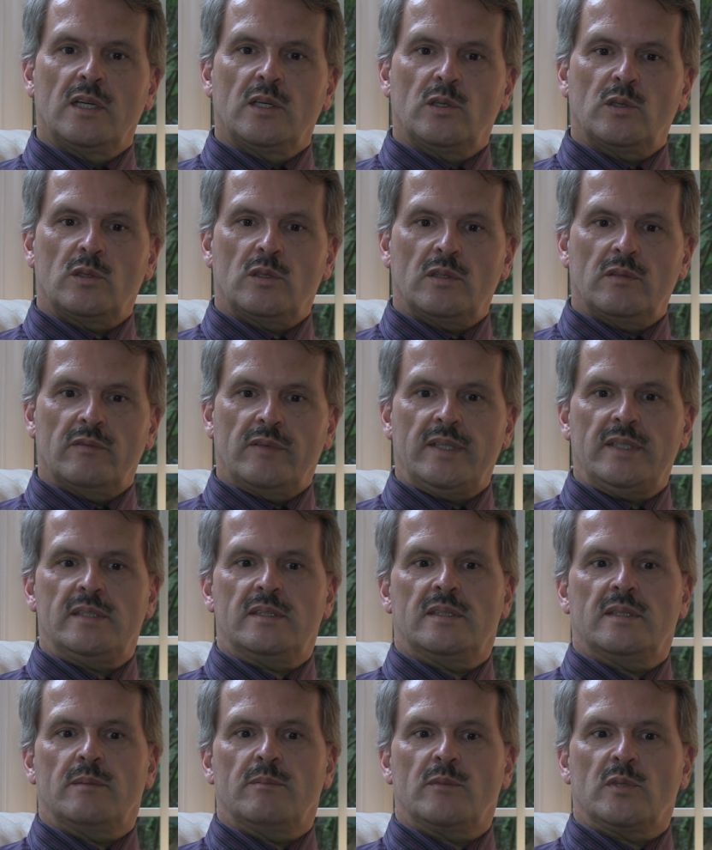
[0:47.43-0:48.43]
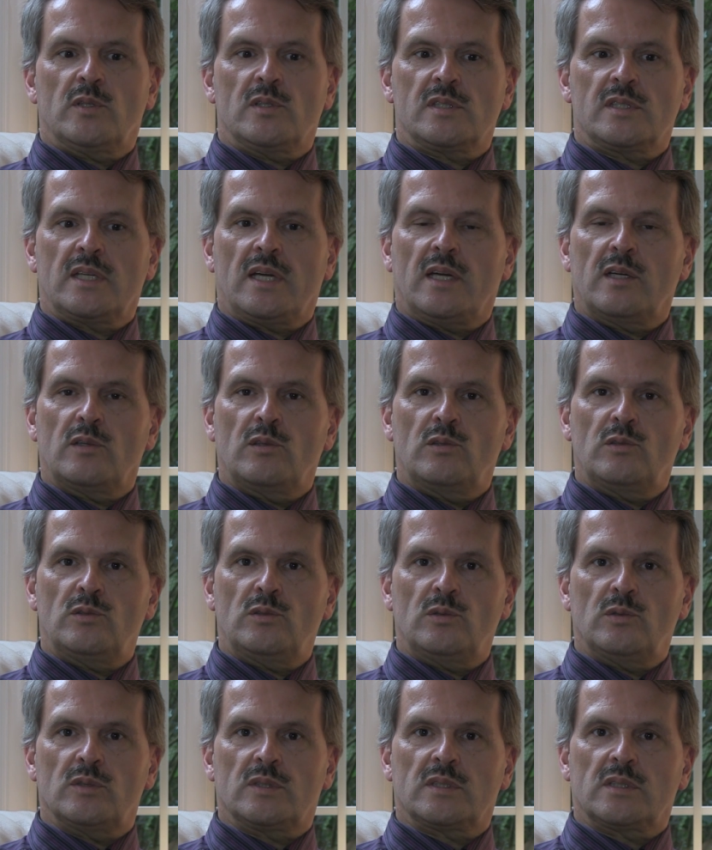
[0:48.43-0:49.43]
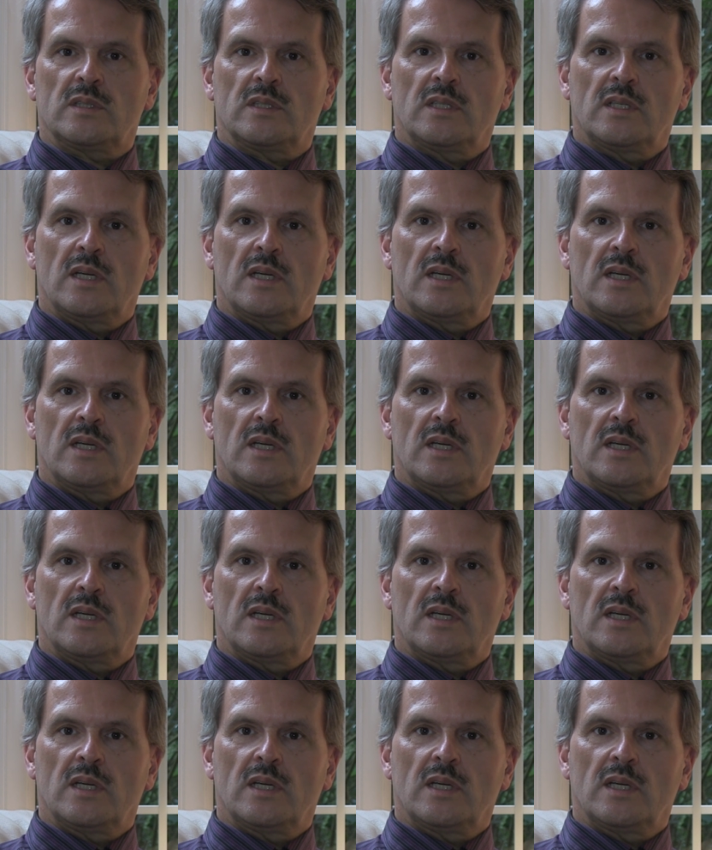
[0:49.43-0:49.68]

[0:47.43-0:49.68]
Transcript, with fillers: to convince them to start new routes,